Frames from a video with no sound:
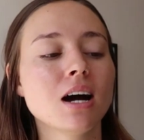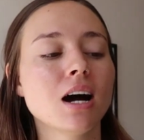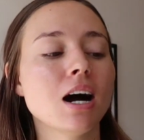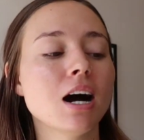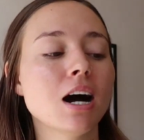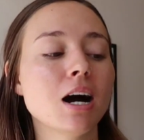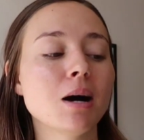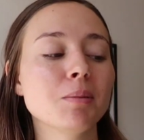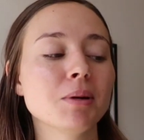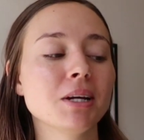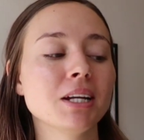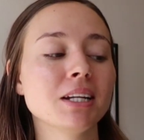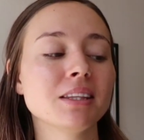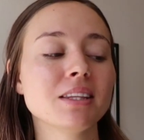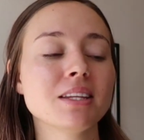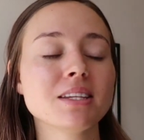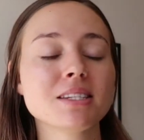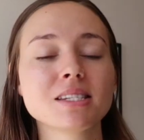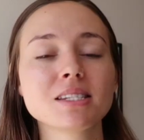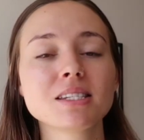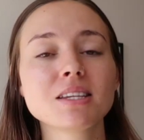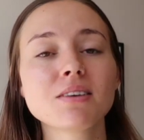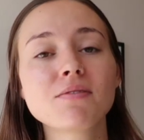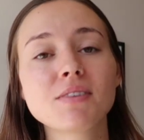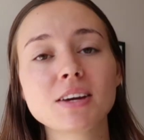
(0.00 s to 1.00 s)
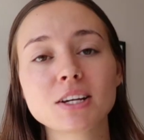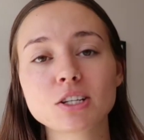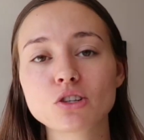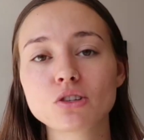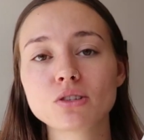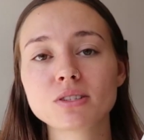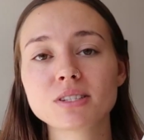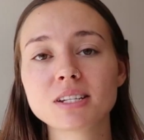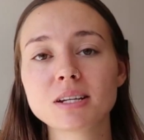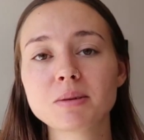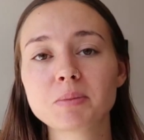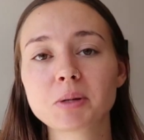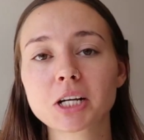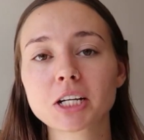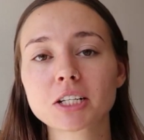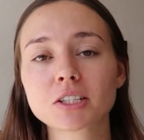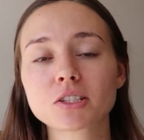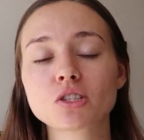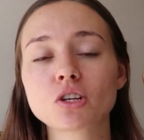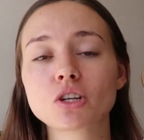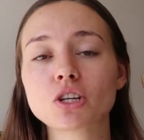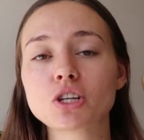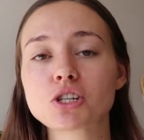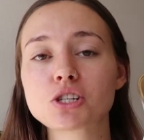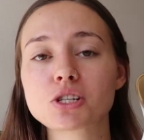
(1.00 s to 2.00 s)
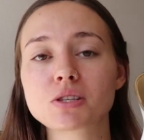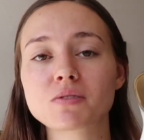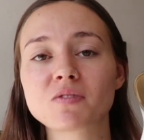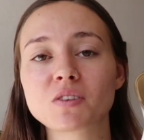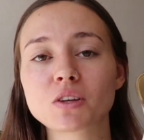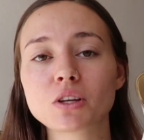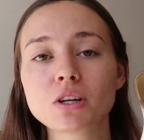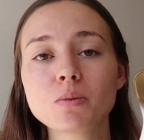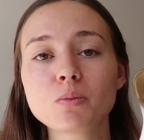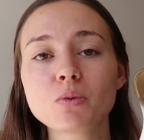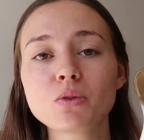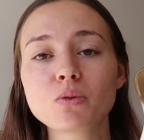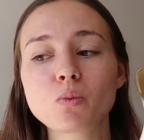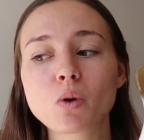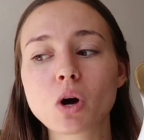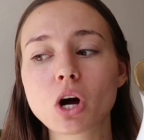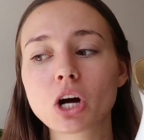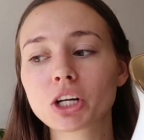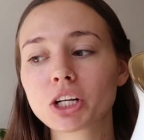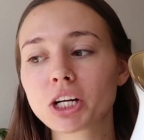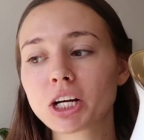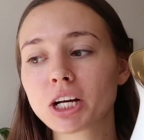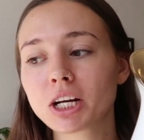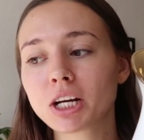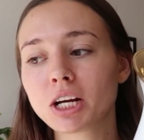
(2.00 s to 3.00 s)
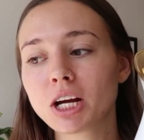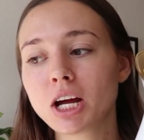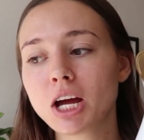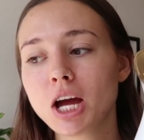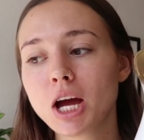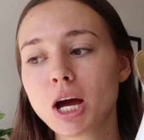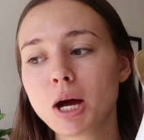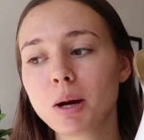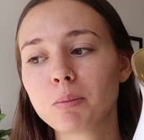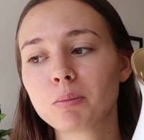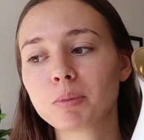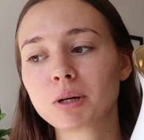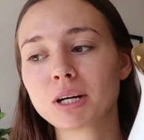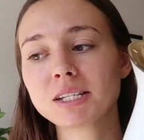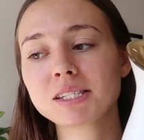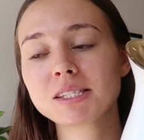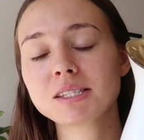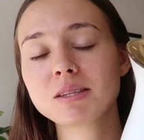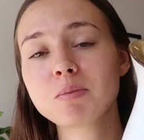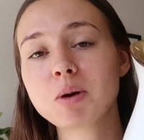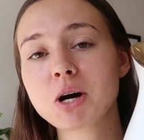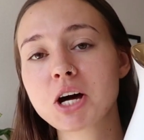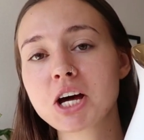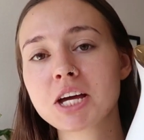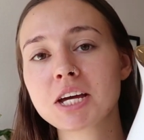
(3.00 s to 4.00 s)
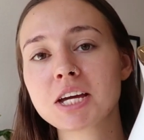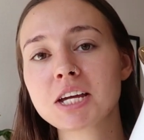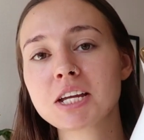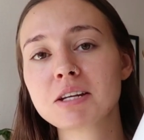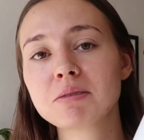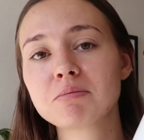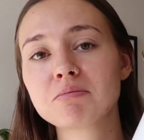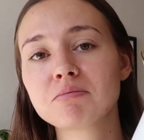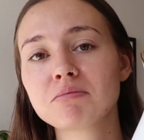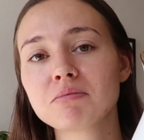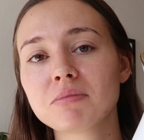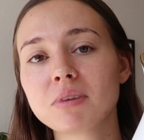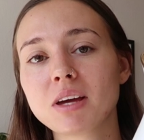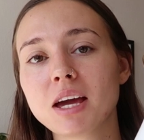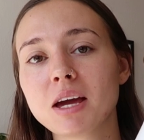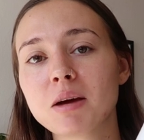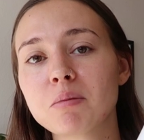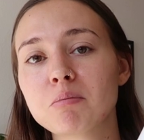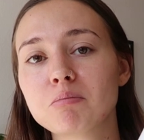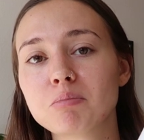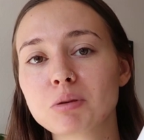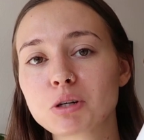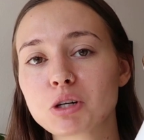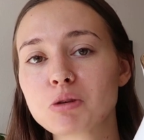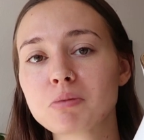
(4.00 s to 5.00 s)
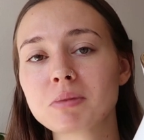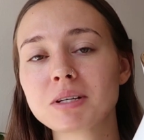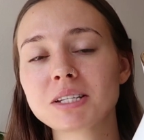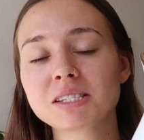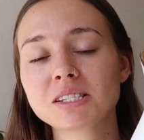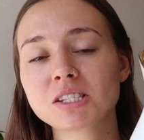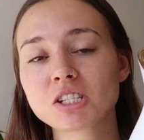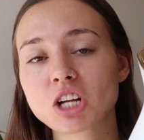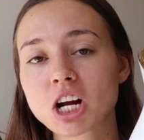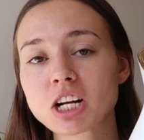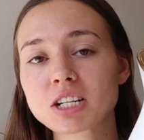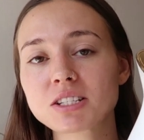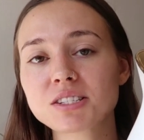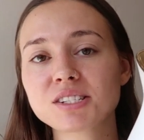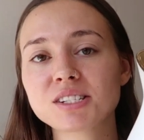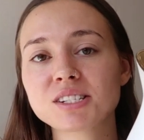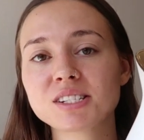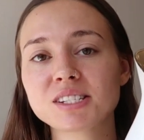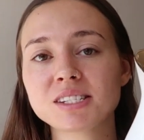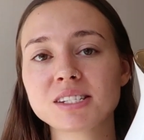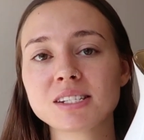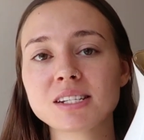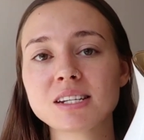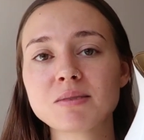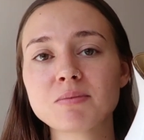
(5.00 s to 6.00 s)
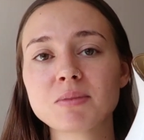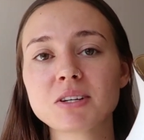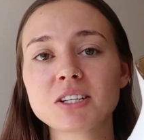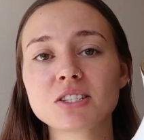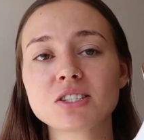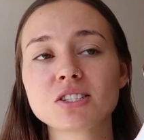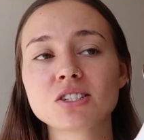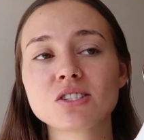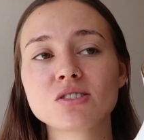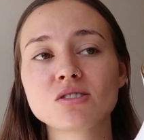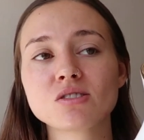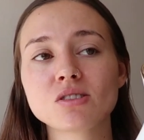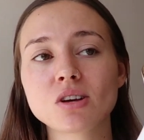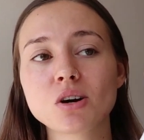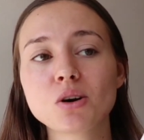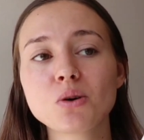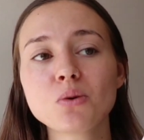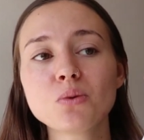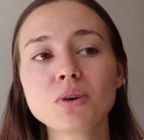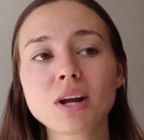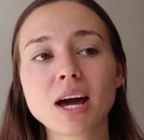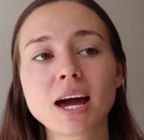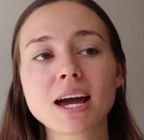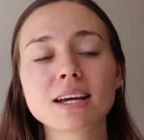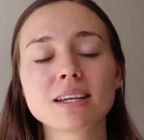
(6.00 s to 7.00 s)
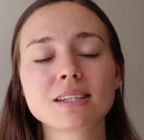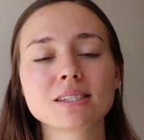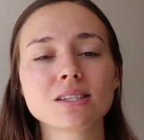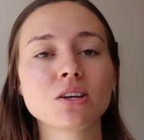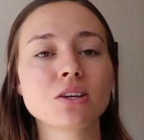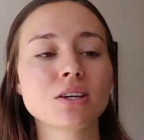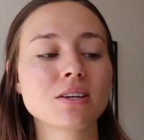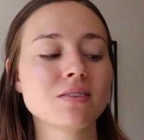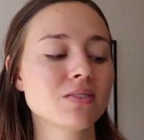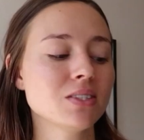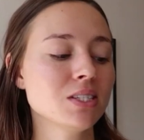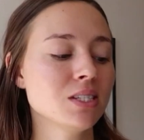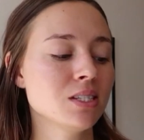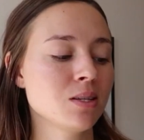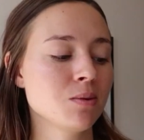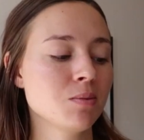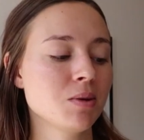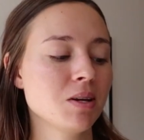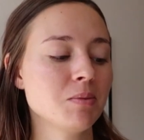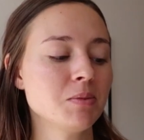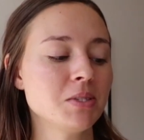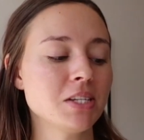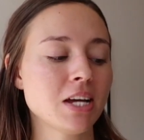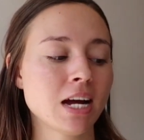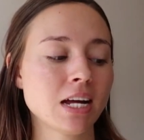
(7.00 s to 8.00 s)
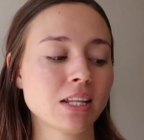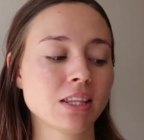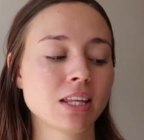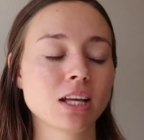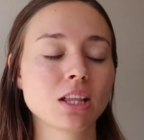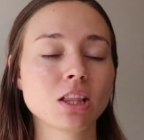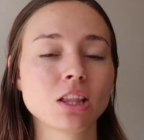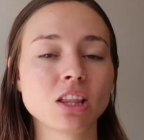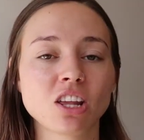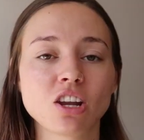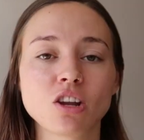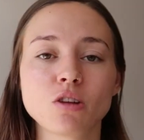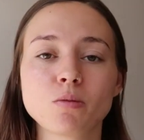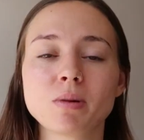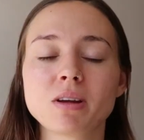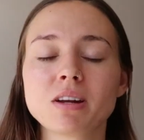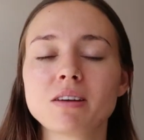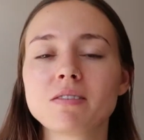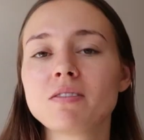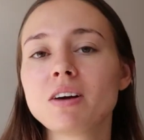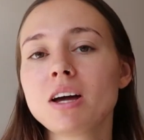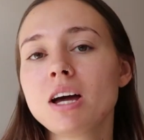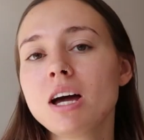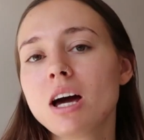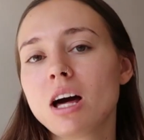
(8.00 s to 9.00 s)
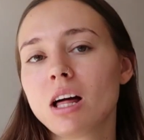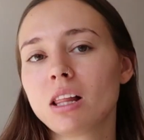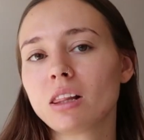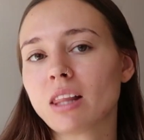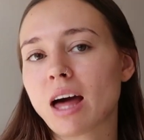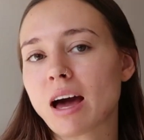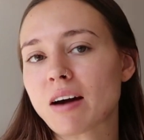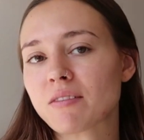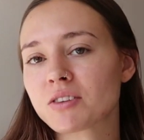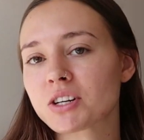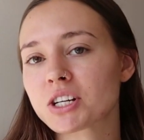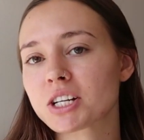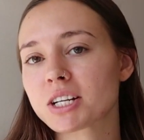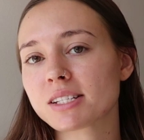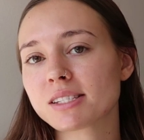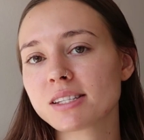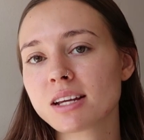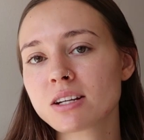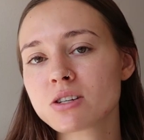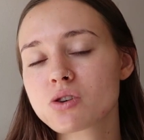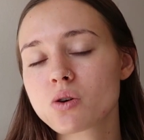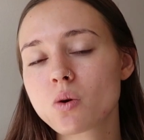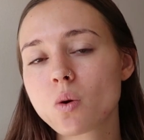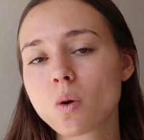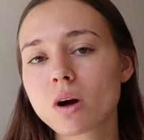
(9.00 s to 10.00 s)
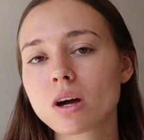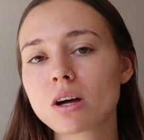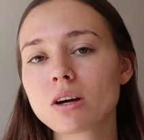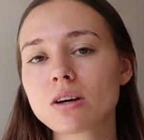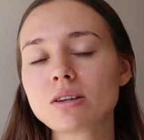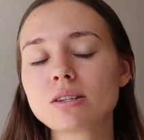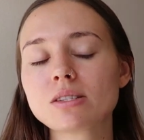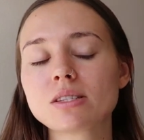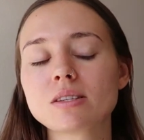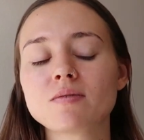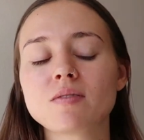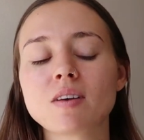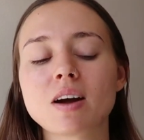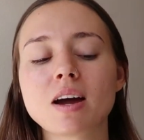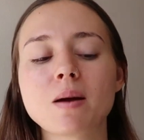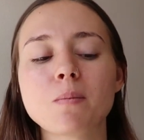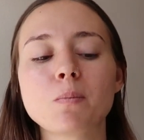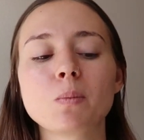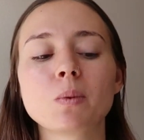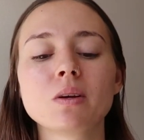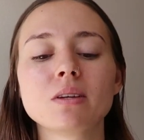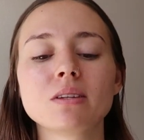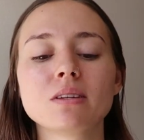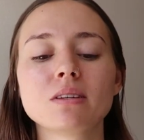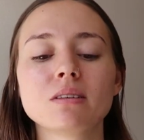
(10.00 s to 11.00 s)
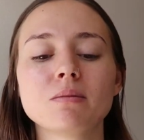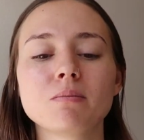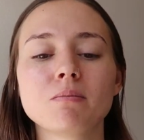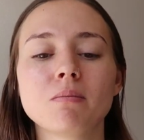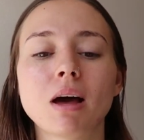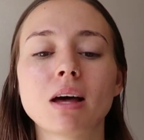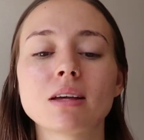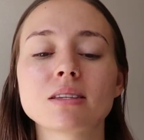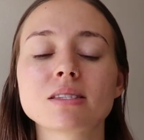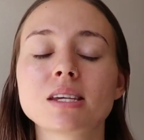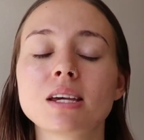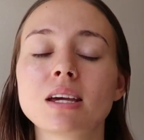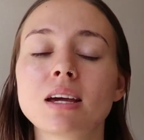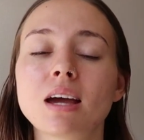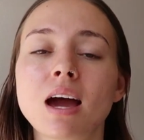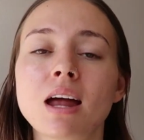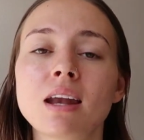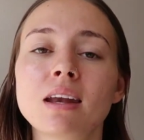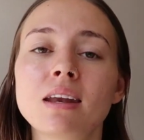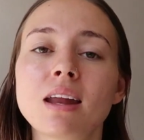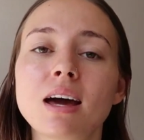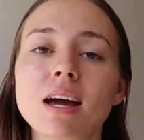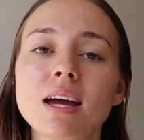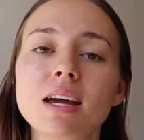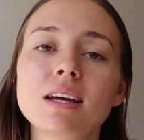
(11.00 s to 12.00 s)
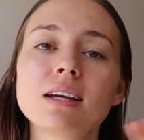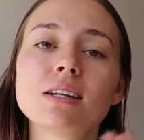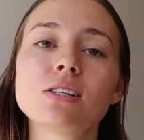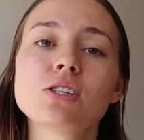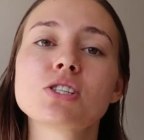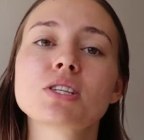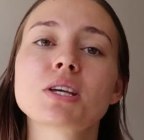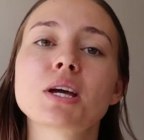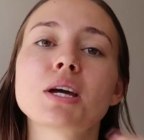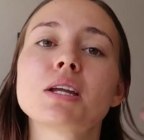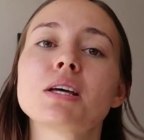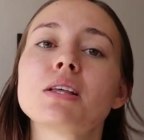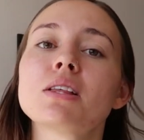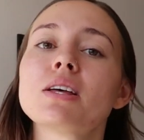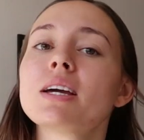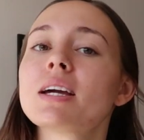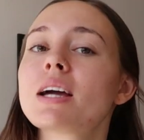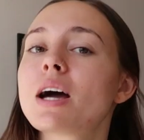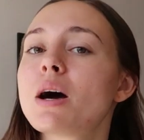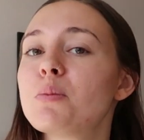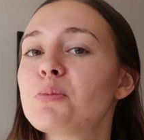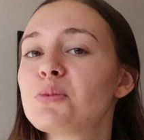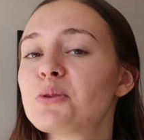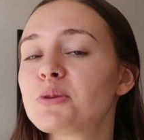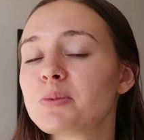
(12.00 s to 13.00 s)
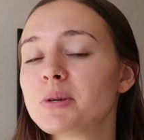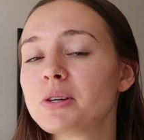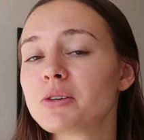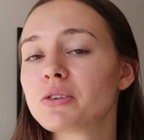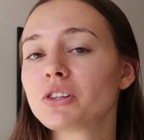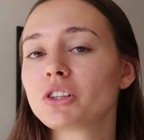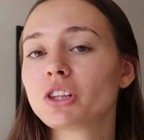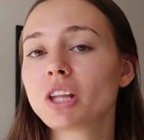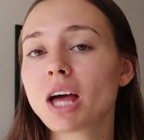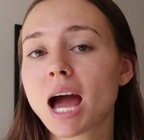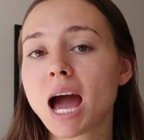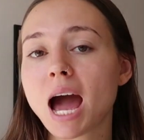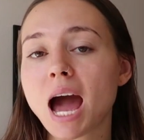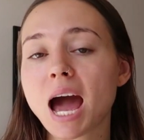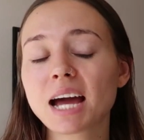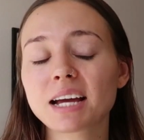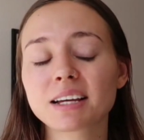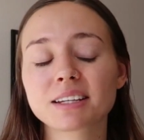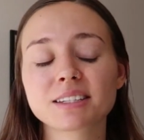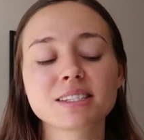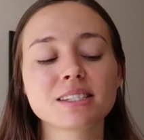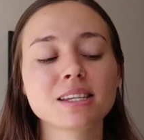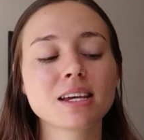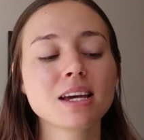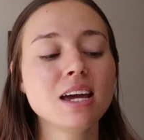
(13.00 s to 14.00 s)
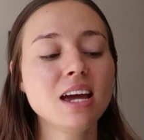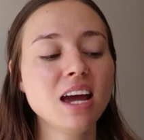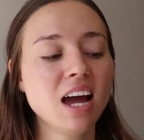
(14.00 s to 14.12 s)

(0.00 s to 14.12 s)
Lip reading: And this is a facial steamer. So you just fill it up with water, press the button, and boom, it starts to steam. It's so nice. I'll even sometimes add like a little bit of lavender essential oils if I'm masking at night. It just kind of like helps me relax.